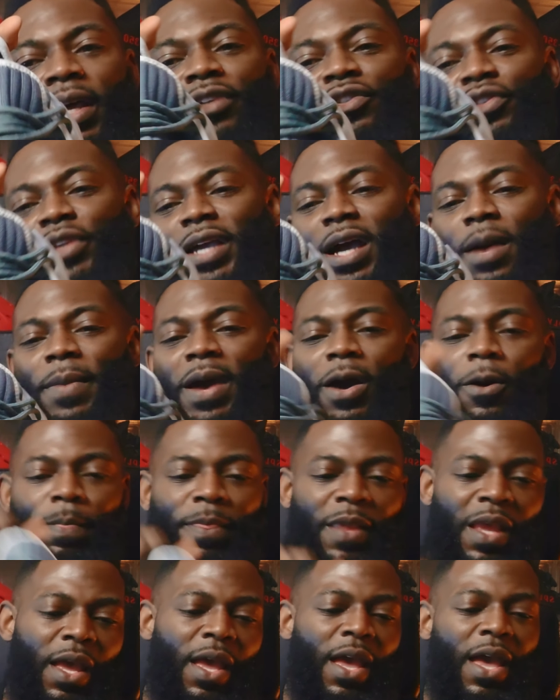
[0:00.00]
actually come out.
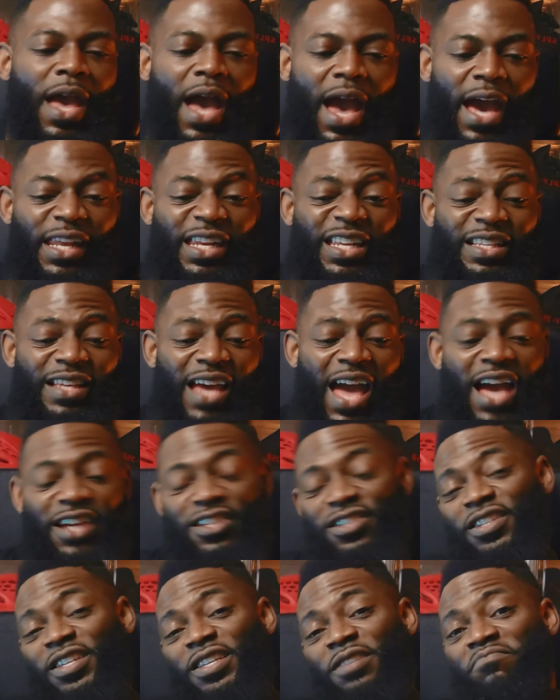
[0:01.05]
And it
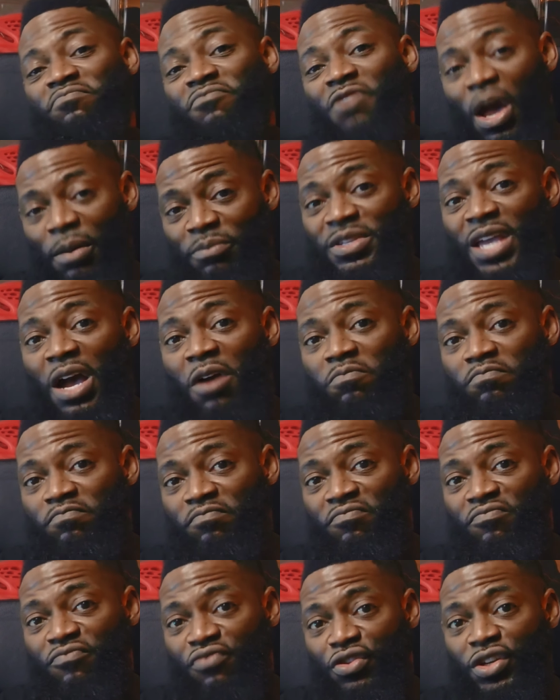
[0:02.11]
actually comes out
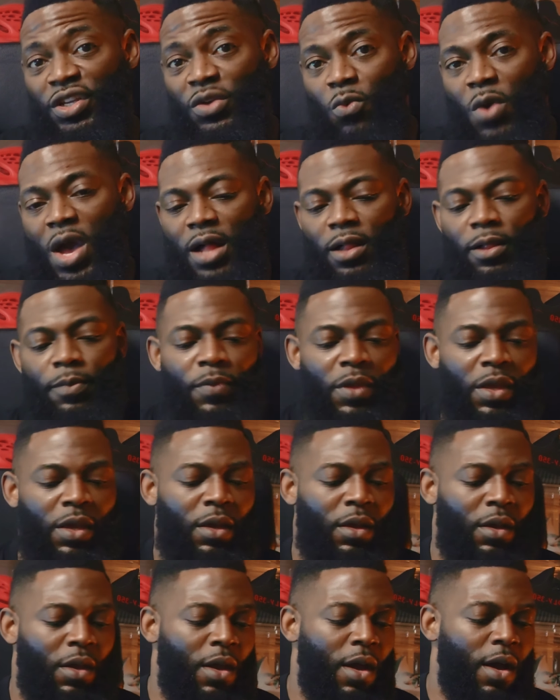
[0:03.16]
pretty well.
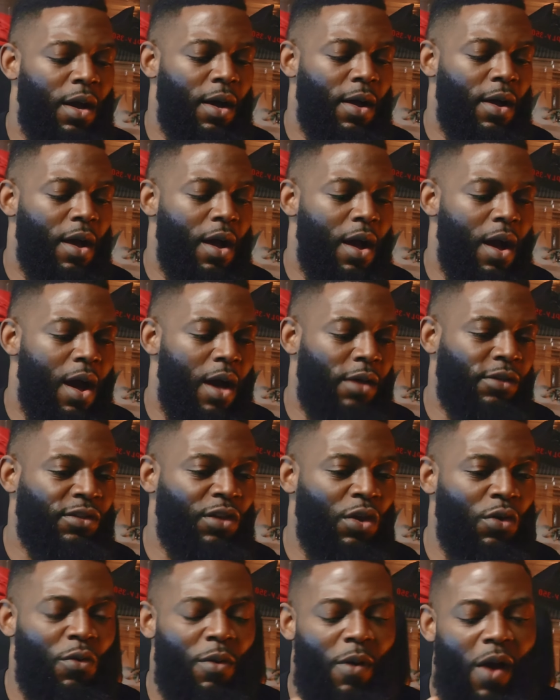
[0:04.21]

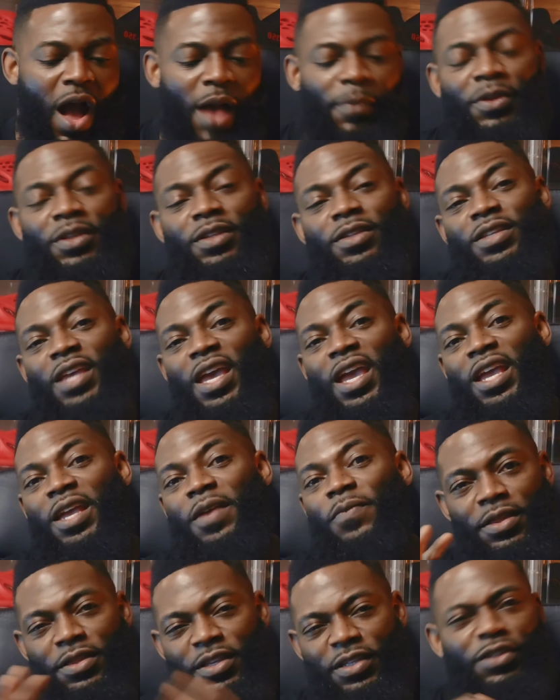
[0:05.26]
So I'm going to say
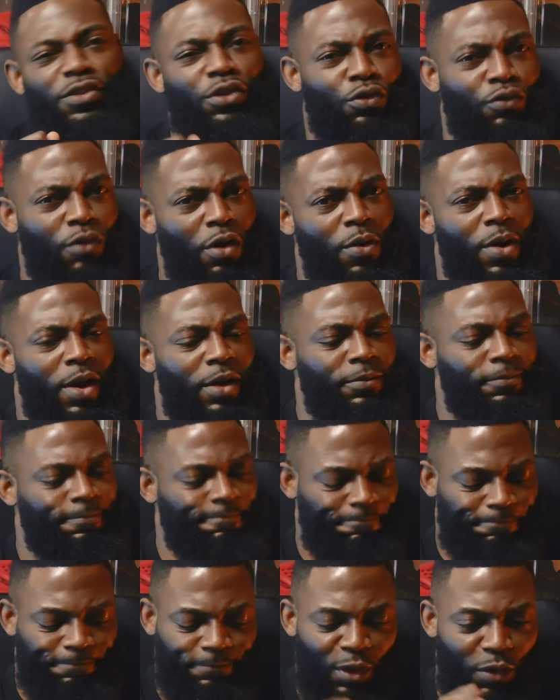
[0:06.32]
this is a grower
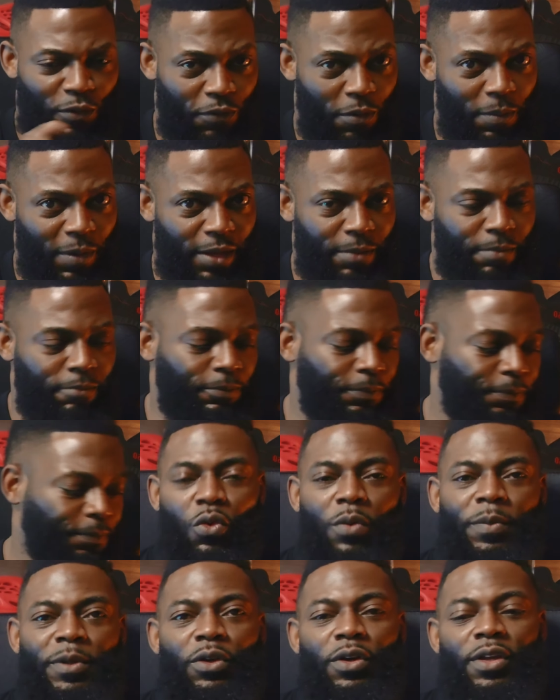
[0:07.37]
for me. So
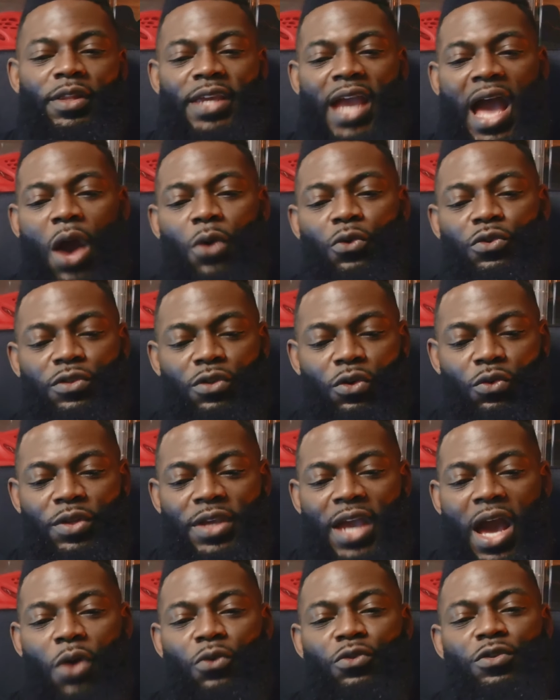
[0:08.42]
when we look at the outsole,
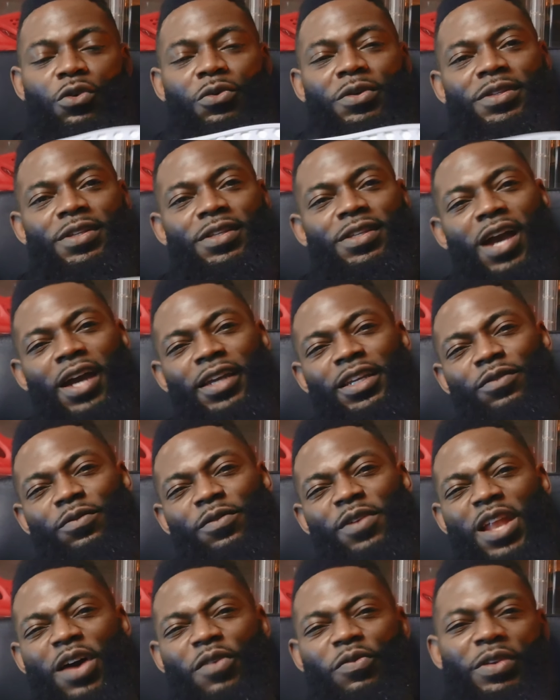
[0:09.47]
the outsole is this kind of
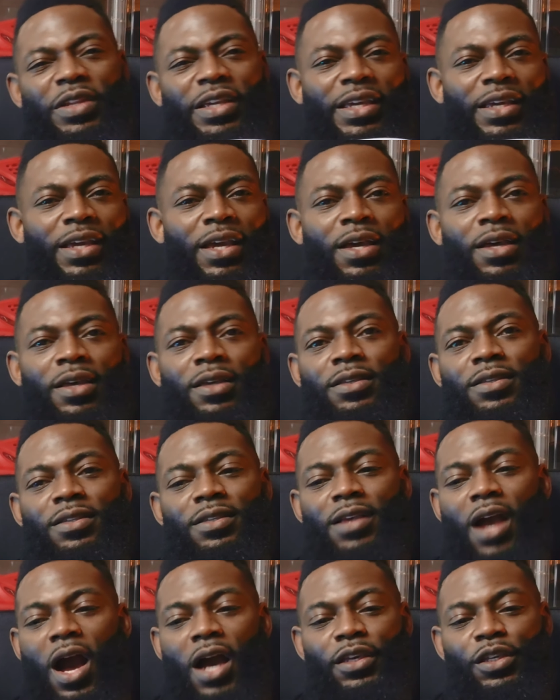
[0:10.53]
lovely
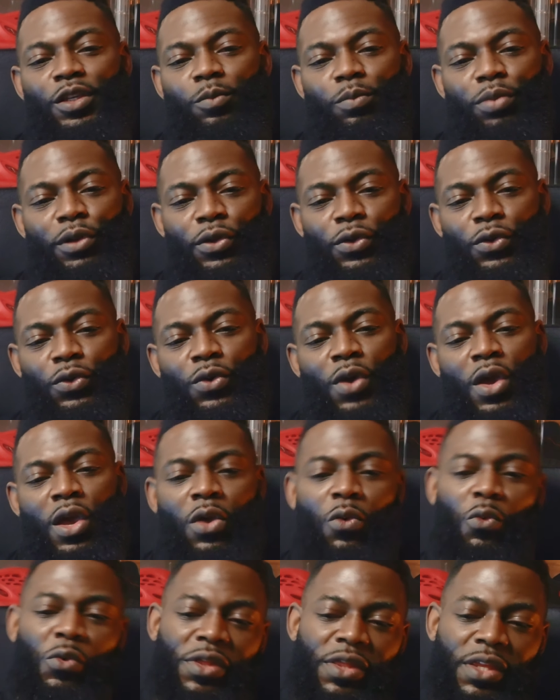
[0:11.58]
sky blue
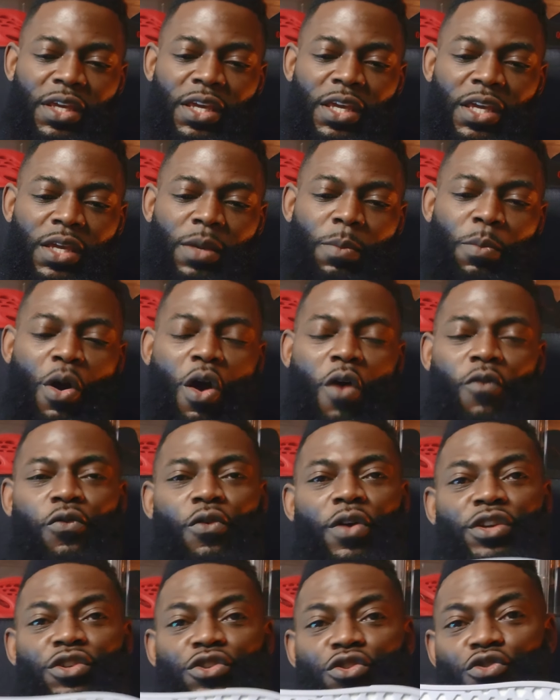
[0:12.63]
with the
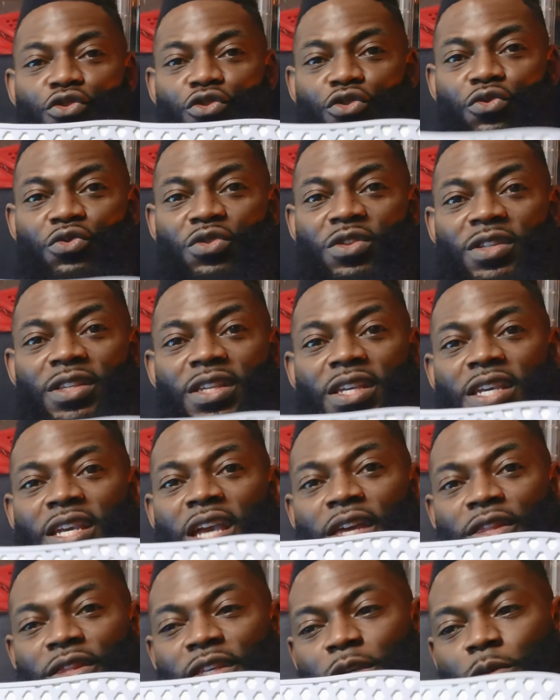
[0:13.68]
perforations. You see
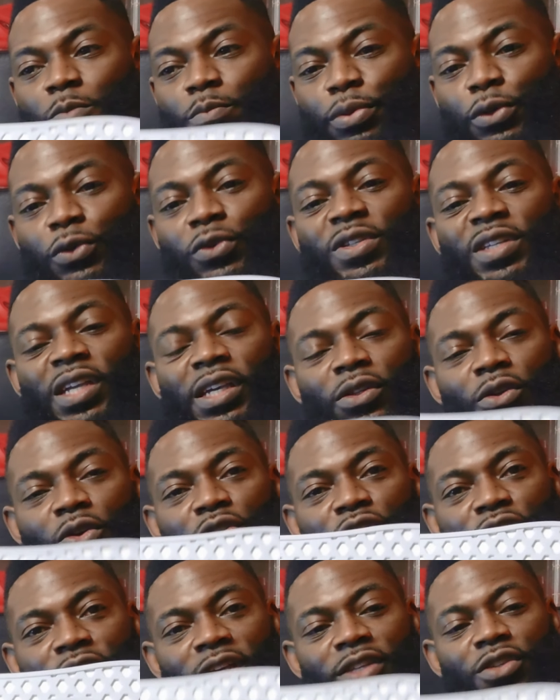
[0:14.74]
the boost
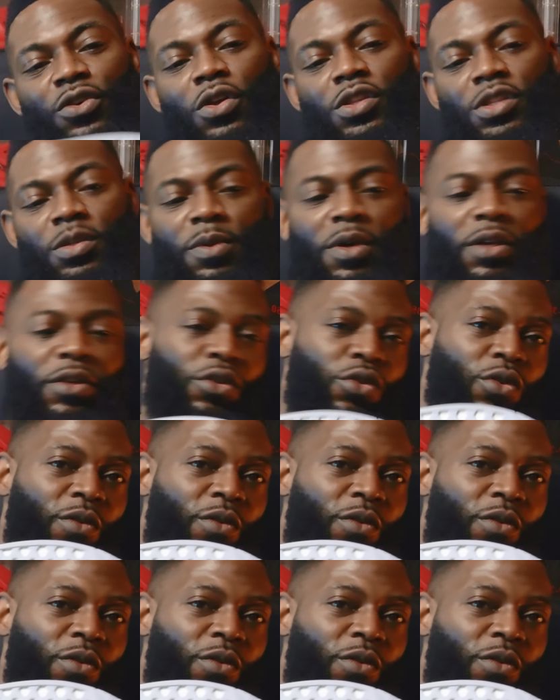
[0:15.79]
technology that's going to be under